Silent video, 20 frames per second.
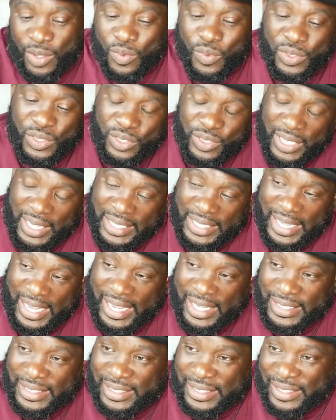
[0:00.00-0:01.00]
Would you like to
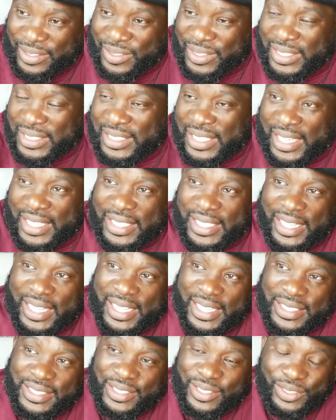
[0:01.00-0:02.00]
ask
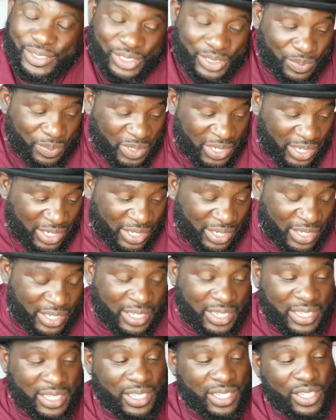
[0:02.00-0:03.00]

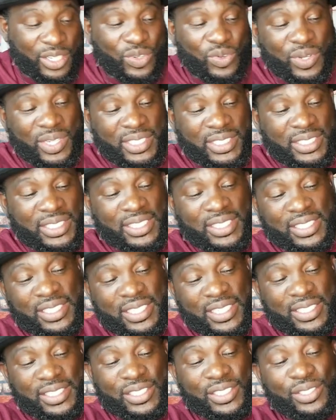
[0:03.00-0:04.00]
Oshumare a question?
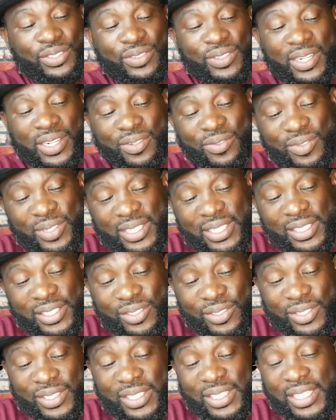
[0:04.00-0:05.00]
Because you are really
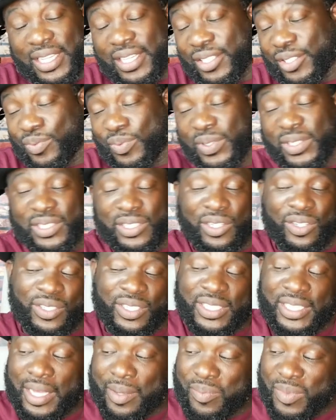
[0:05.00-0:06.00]
doing a lot of sweet
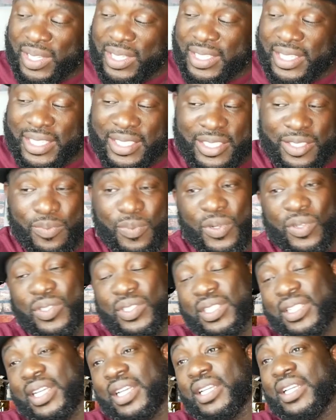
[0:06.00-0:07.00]
talking. That means that this
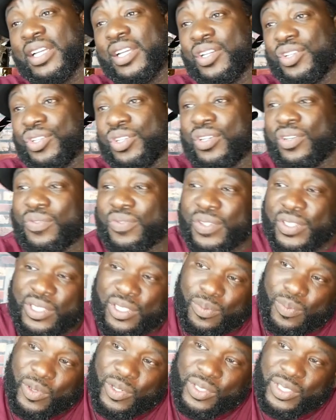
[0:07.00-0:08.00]
person that you don't feel
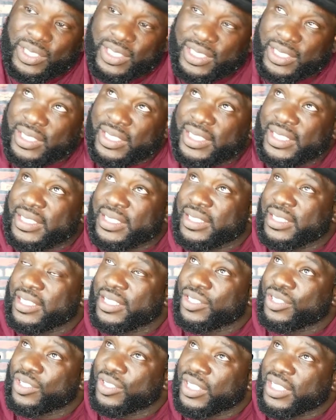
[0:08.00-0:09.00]
this person is listening
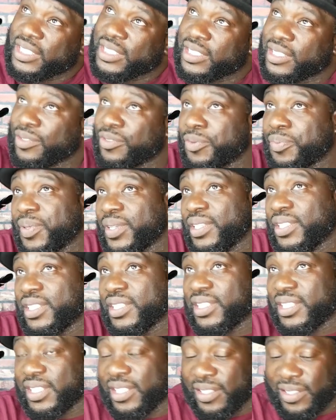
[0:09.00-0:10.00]
because you constantly repeating
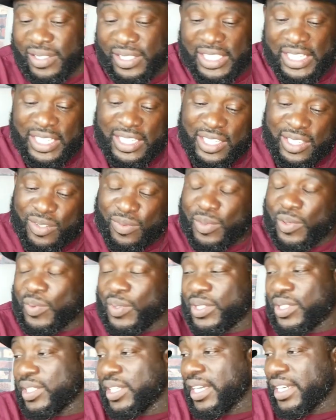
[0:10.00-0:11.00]
yourself. But
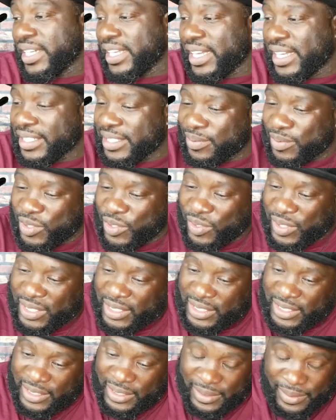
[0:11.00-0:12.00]
would you like to ask him a
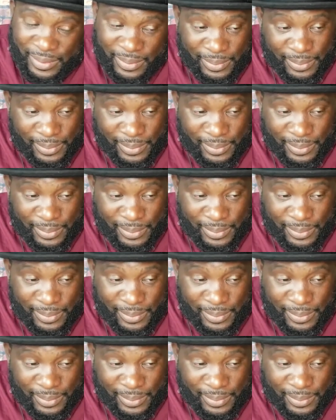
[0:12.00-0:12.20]
question?